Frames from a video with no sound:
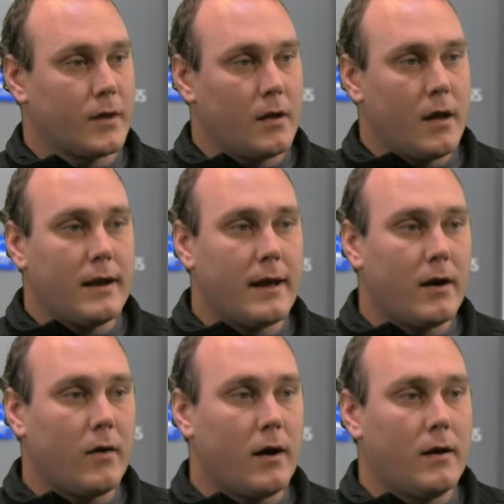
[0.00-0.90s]

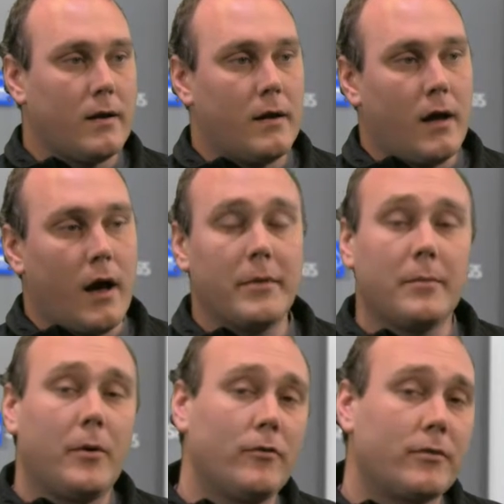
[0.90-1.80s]
Now, I'm going to
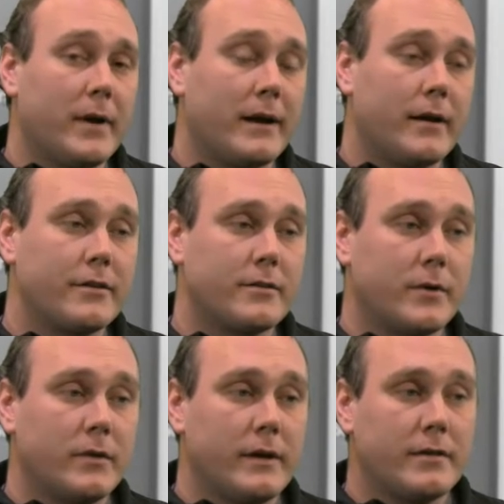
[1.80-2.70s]
pull from my customer
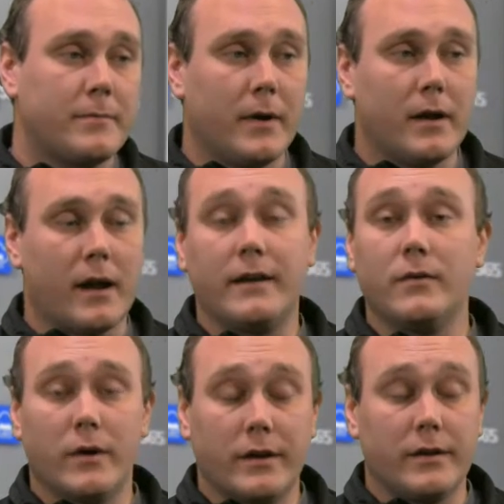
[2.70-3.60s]
list, but I do
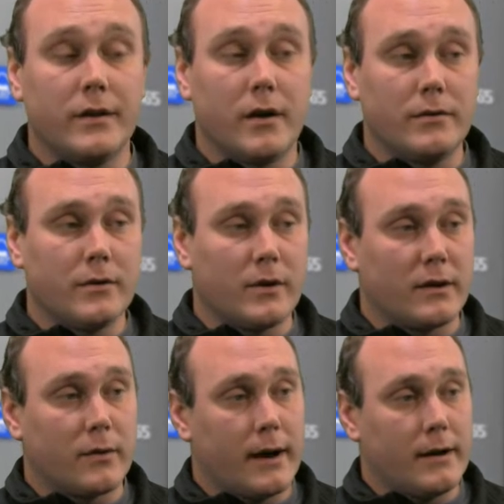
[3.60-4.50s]
want you to know you can
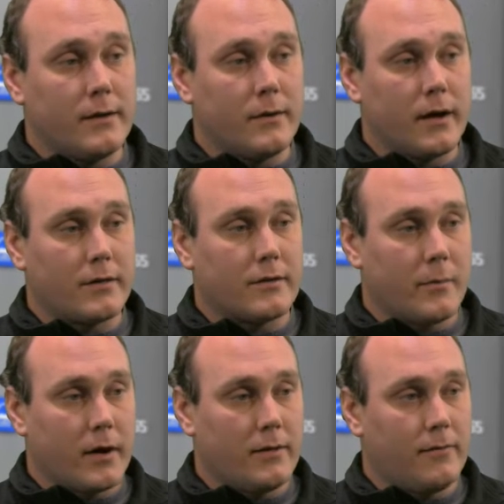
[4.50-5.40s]
create a new customer
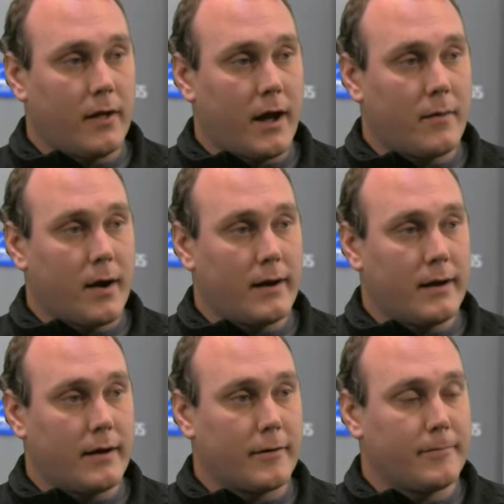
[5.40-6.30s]
on the fly right here.